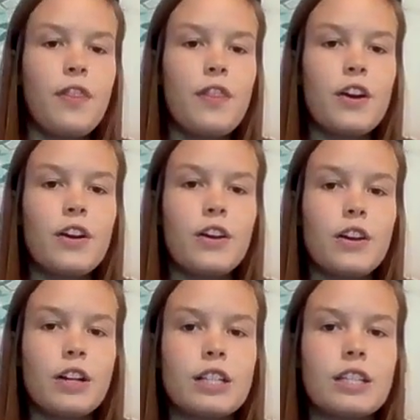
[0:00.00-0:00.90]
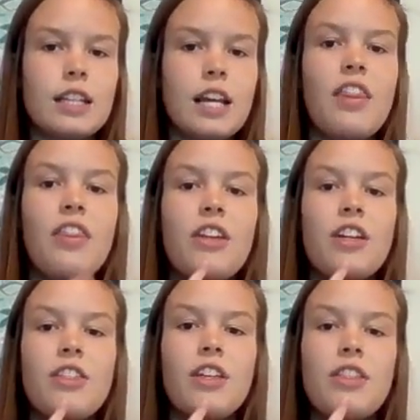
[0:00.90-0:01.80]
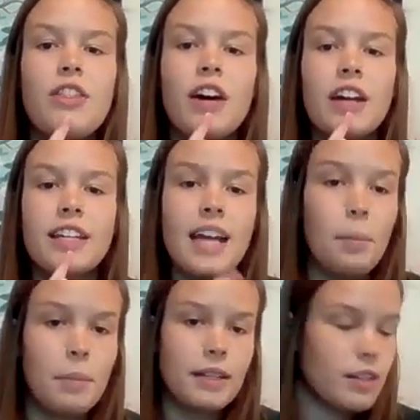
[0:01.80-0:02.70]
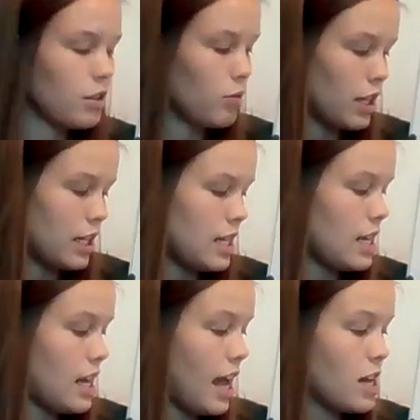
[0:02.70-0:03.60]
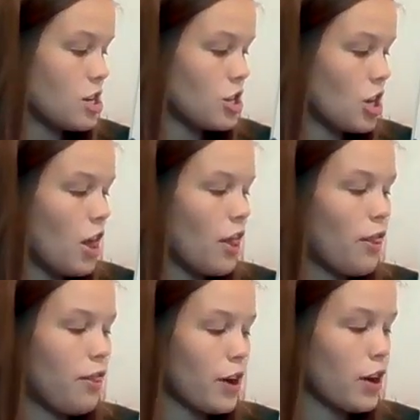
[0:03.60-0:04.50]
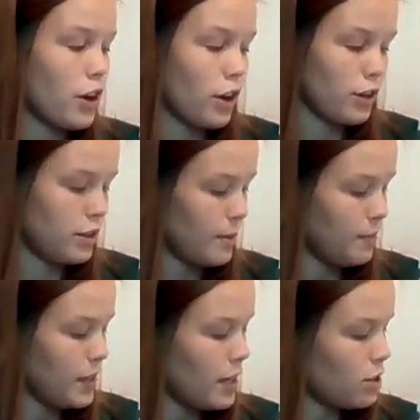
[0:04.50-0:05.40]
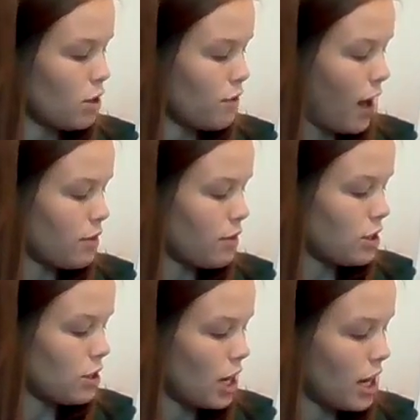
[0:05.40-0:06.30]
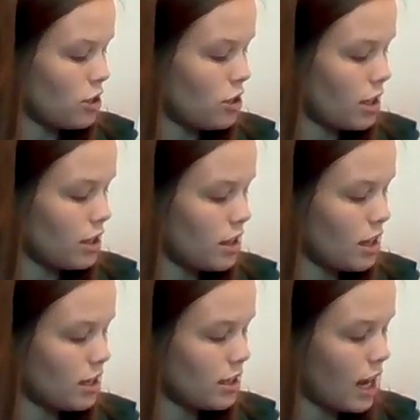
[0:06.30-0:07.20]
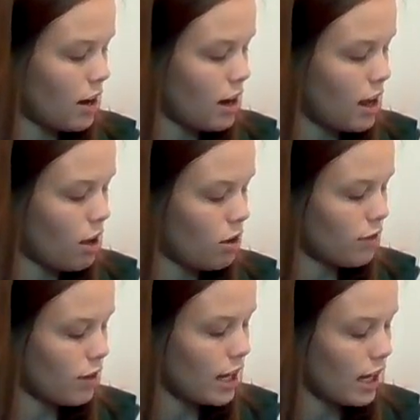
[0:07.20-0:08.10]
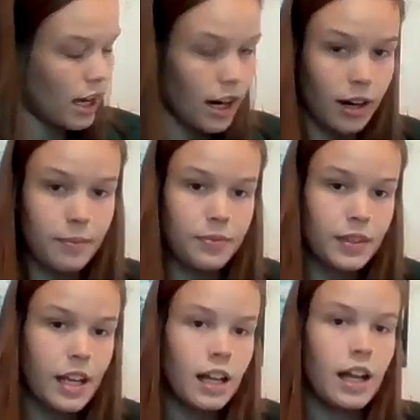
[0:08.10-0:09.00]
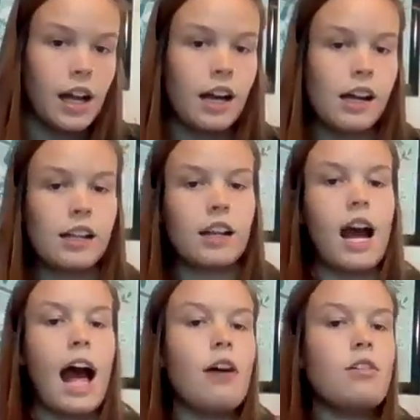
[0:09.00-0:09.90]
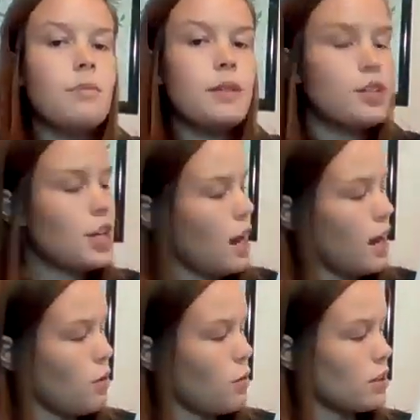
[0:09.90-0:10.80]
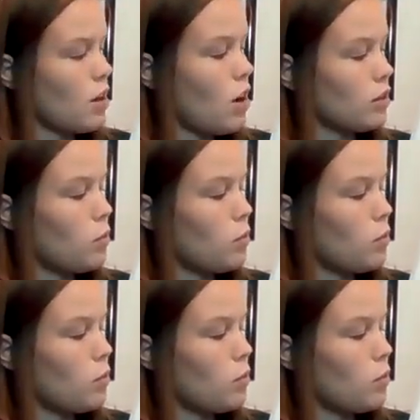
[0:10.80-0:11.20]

Thirds. Yep, it starts with a TH. Thirds. So if I was to shade just this area over here, I would be shading what's called